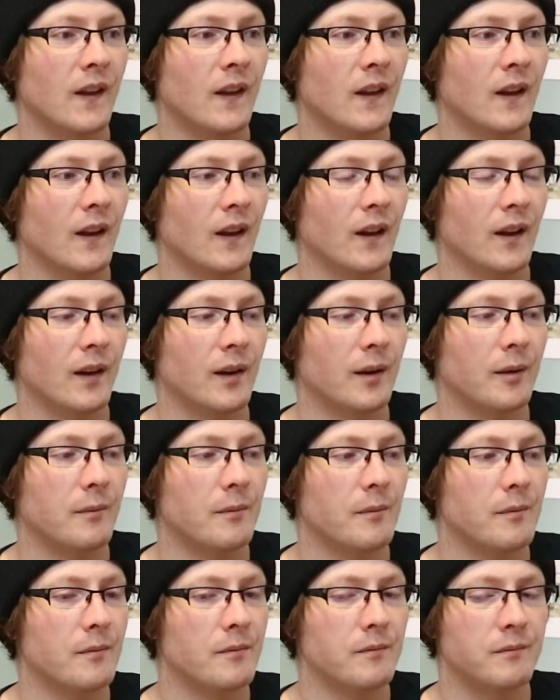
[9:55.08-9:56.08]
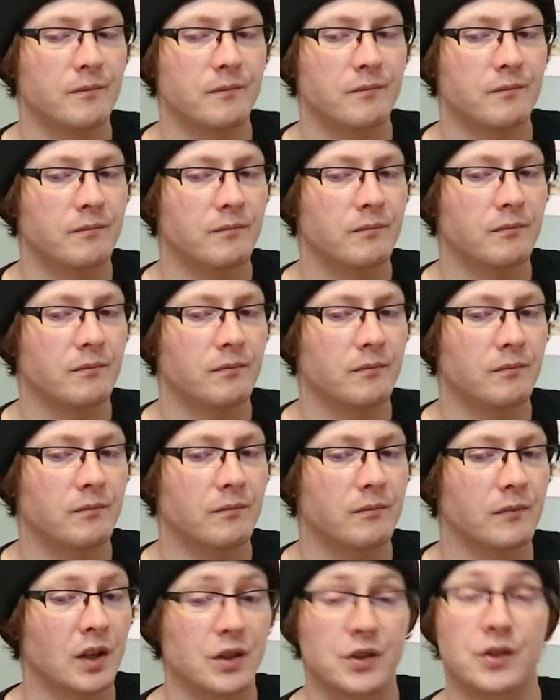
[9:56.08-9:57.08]

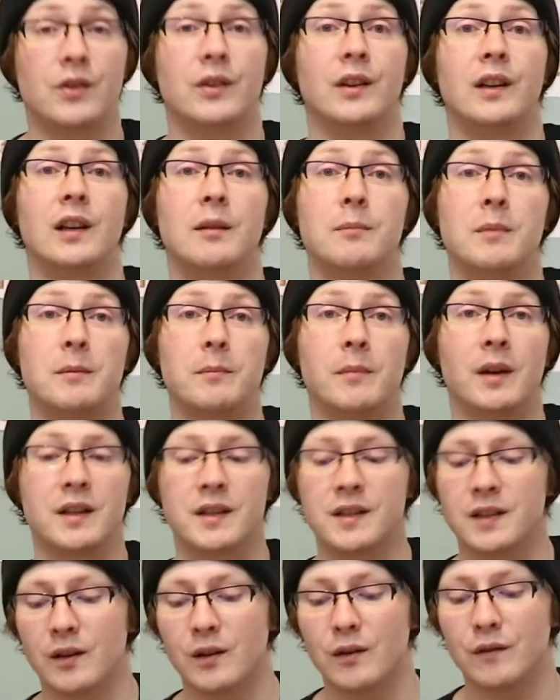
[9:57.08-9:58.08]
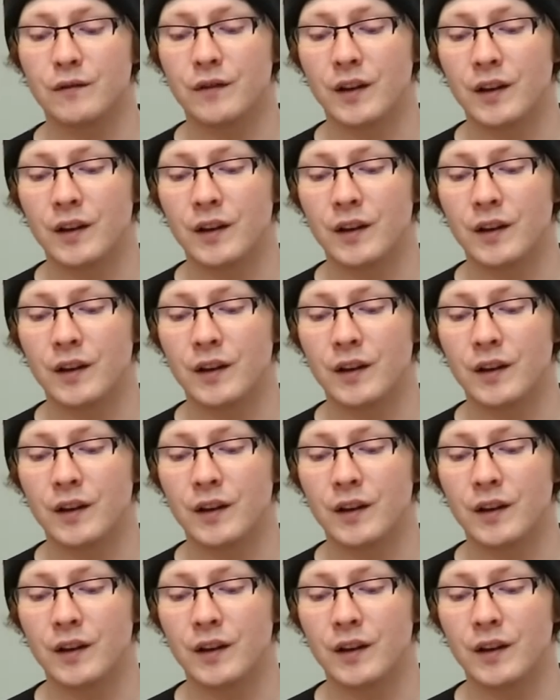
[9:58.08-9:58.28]
I shouldn't limit myself,